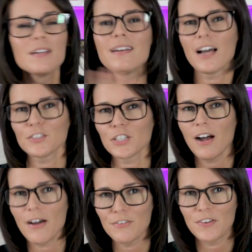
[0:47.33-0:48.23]
Not sure
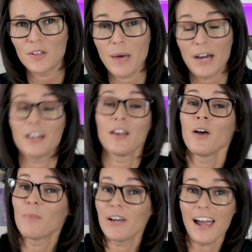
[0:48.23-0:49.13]
how I feel about it.
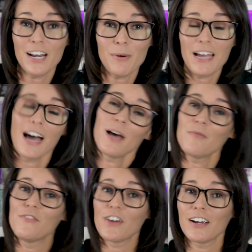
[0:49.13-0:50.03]
But anyway,
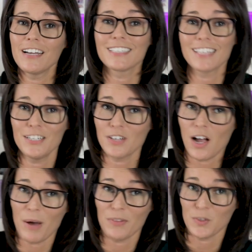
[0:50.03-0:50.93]
I'm very excited to
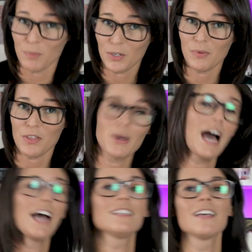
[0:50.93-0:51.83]
talk about these books with you
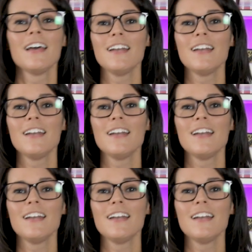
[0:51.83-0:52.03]
guys.